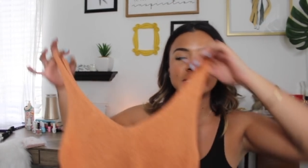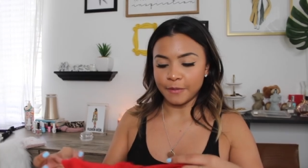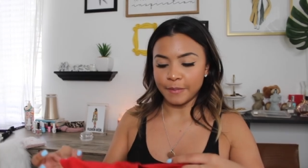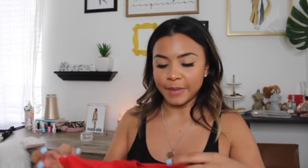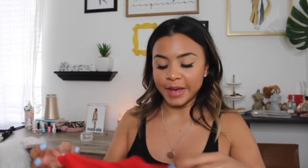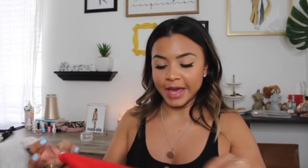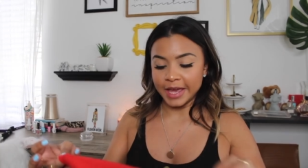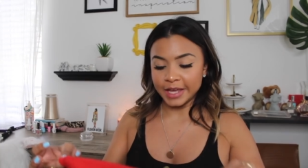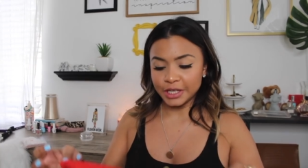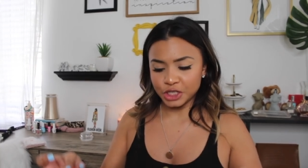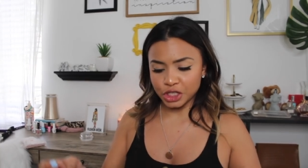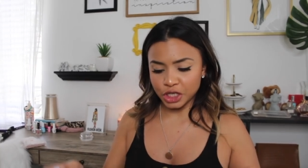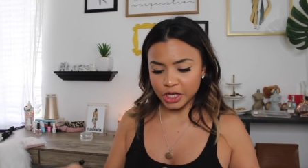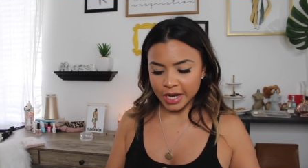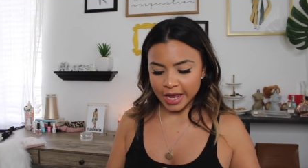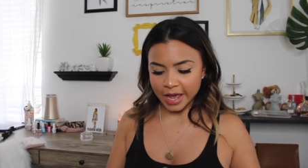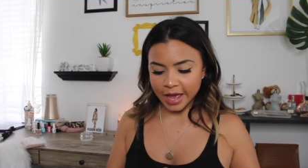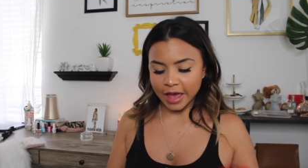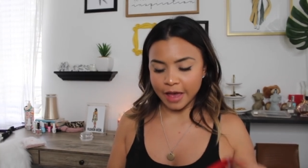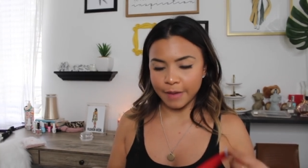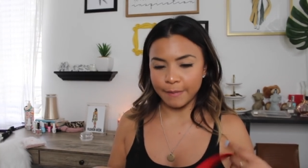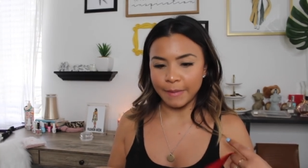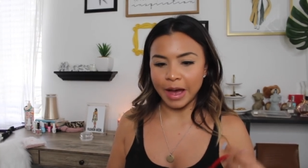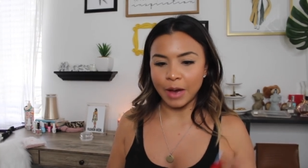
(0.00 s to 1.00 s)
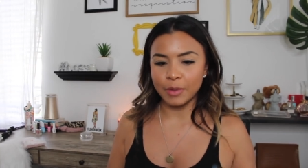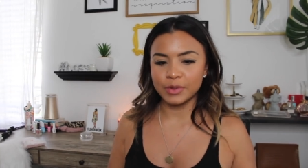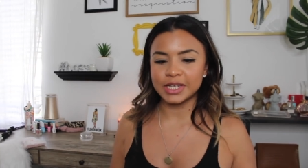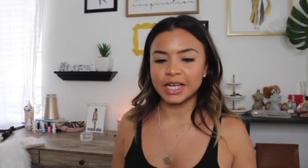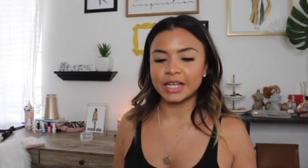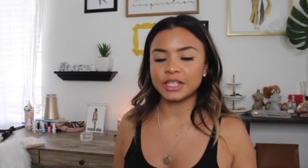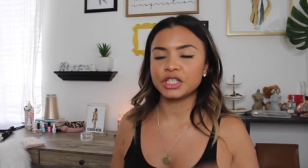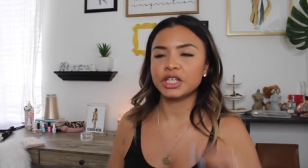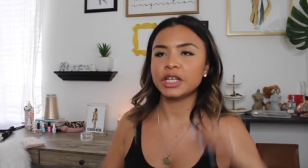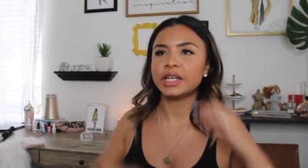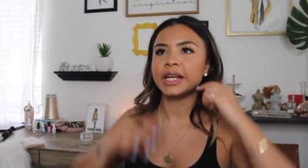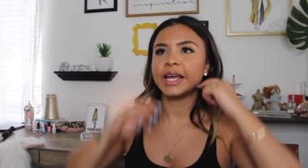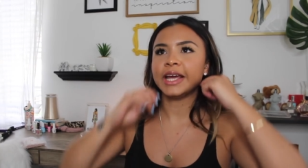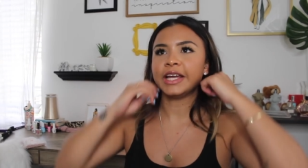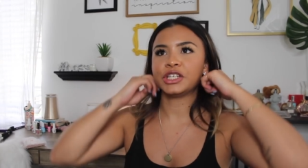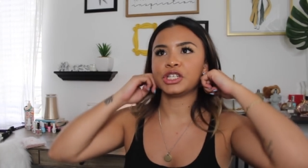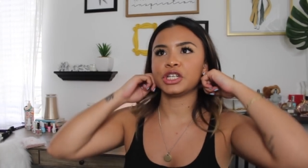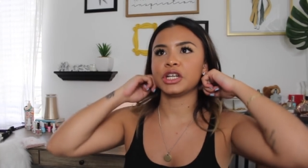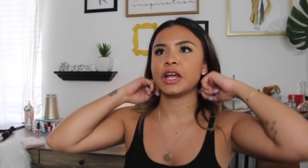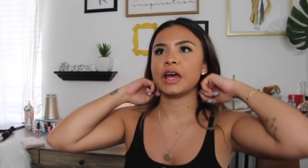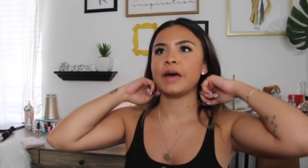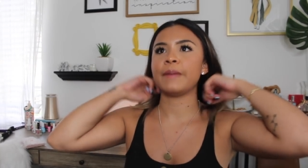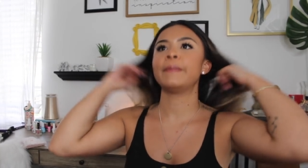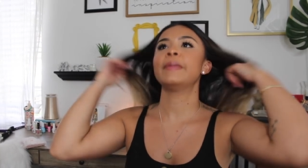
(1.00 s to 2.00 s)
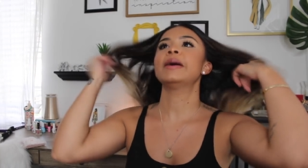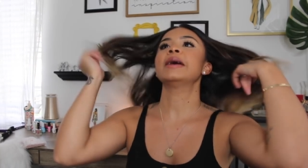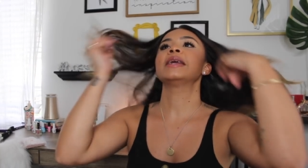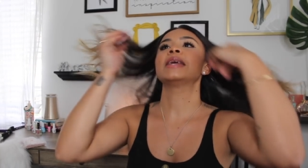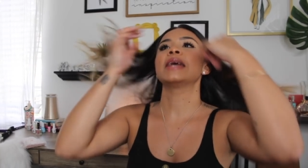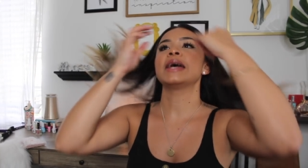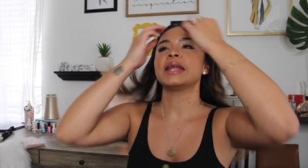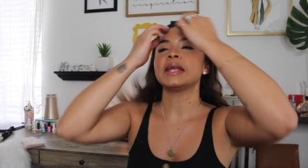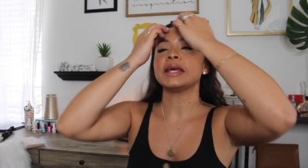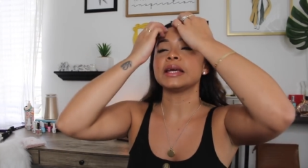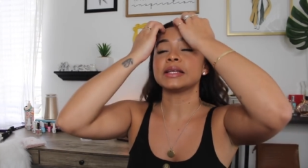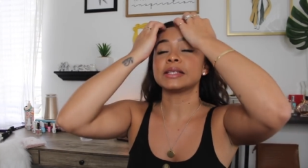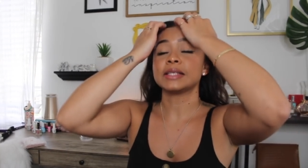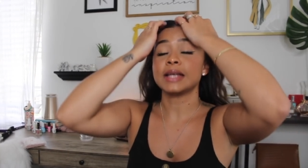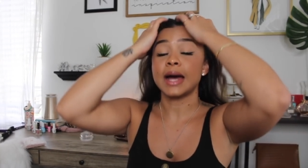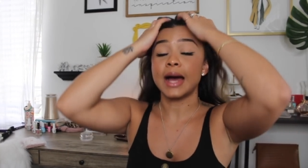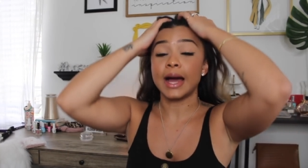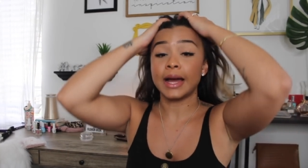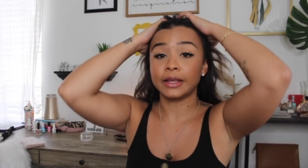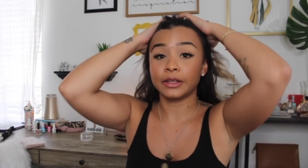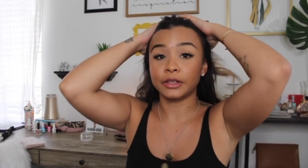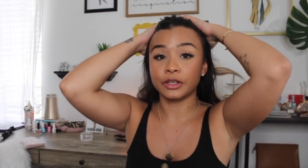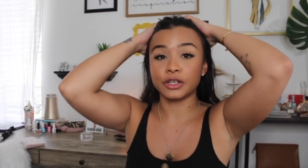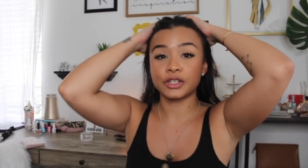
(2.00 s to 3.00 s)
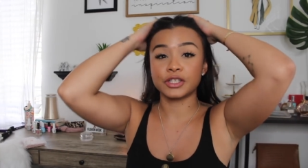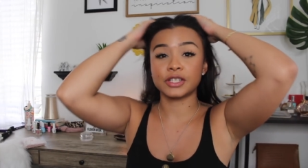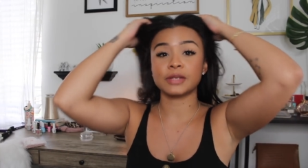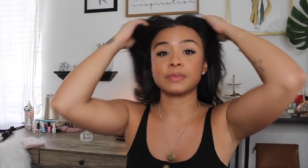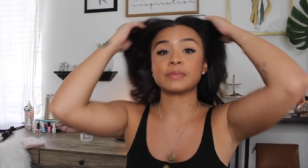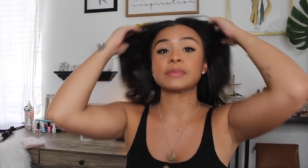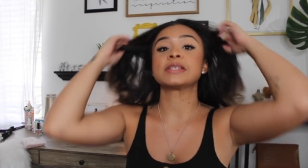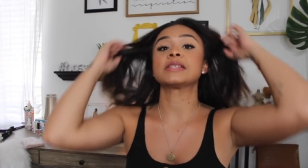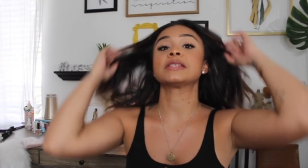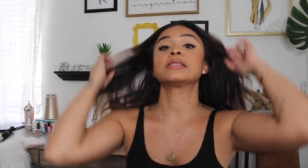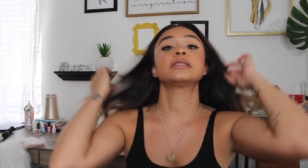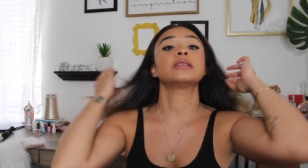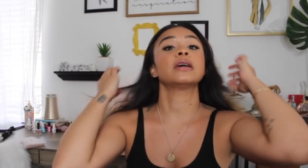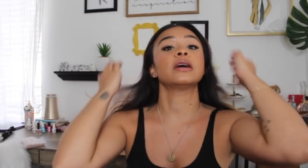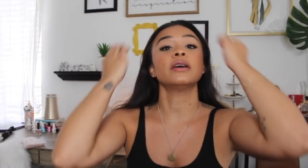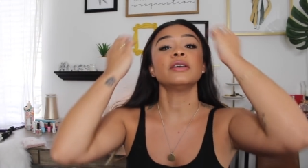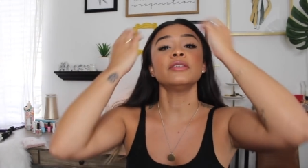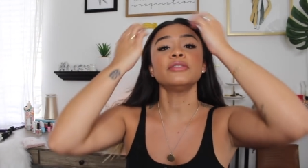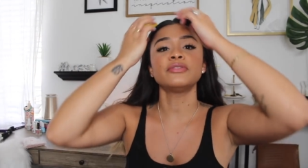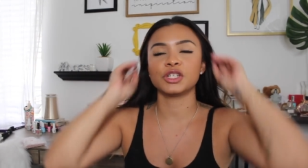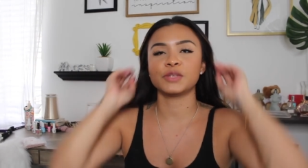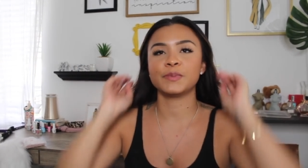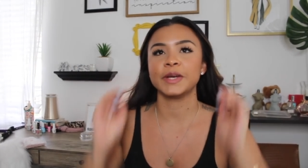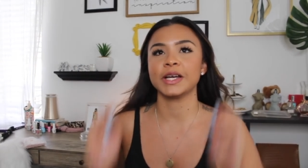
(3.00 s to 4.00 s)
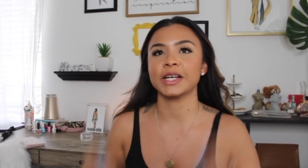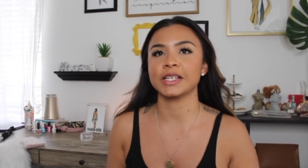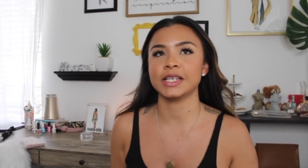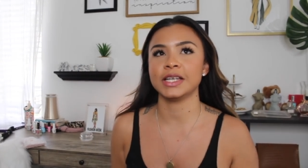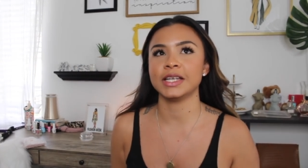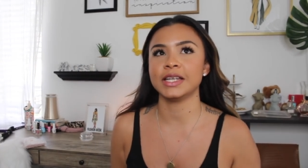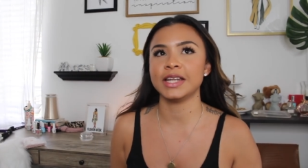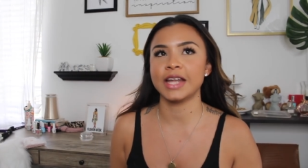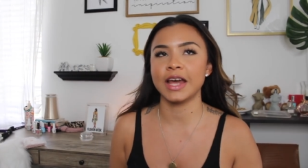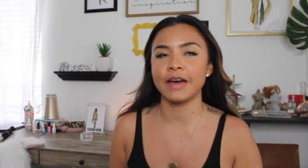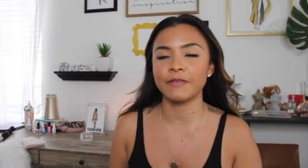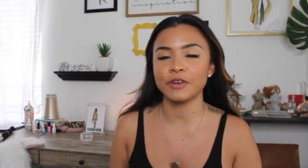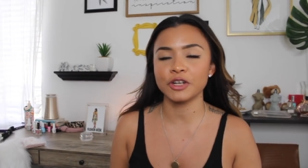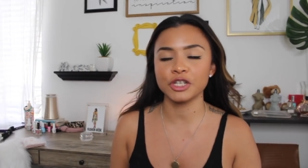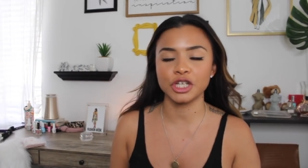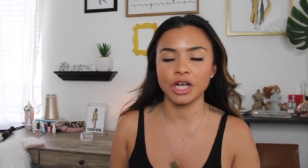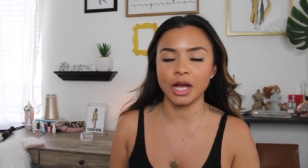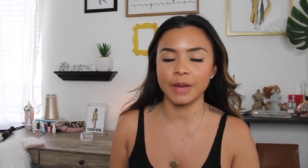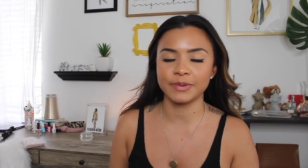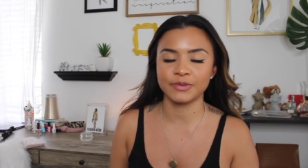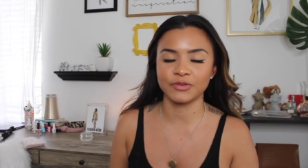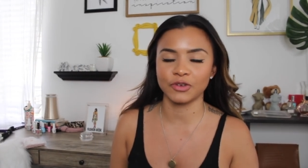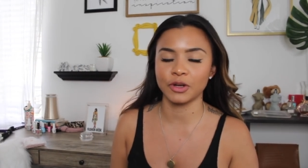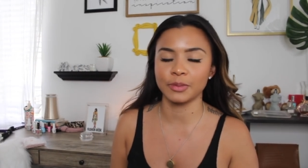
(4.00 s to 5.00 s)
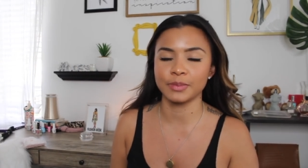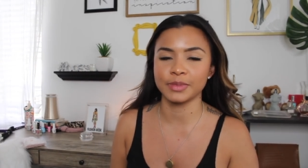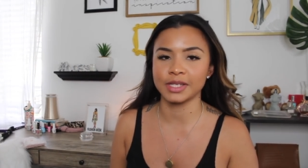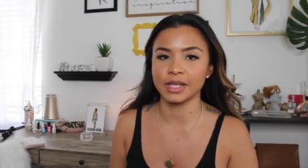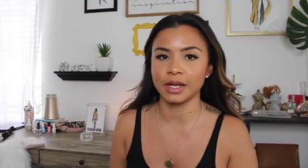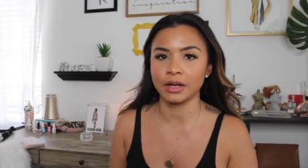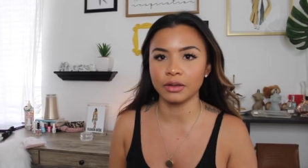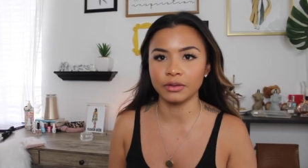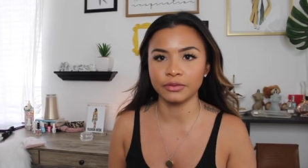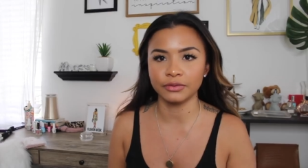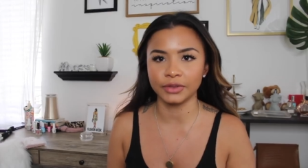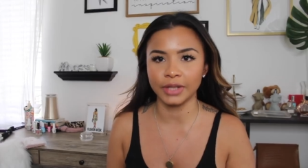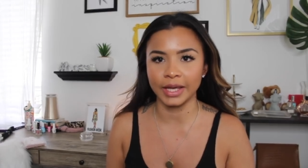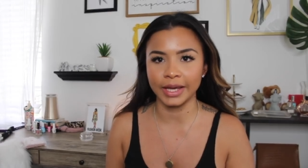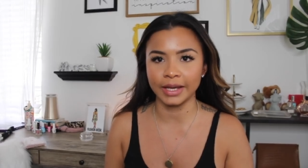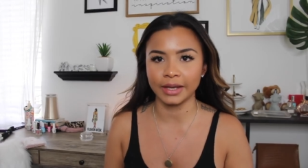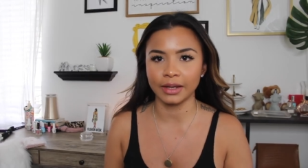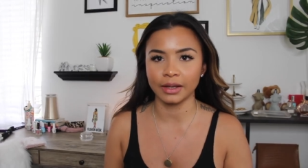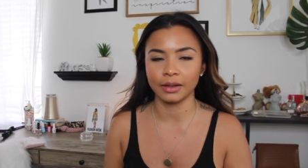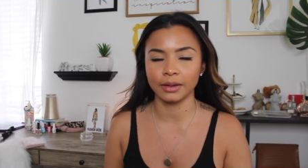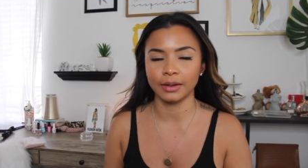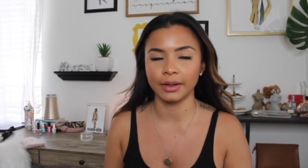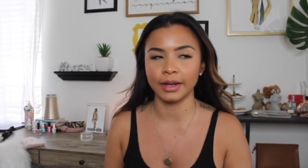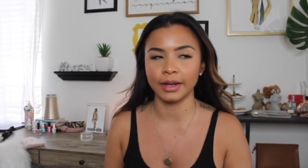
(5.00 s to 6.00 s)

From H&M, I was actually on H&M getting Tyler some stuff just because he never shops for himself, like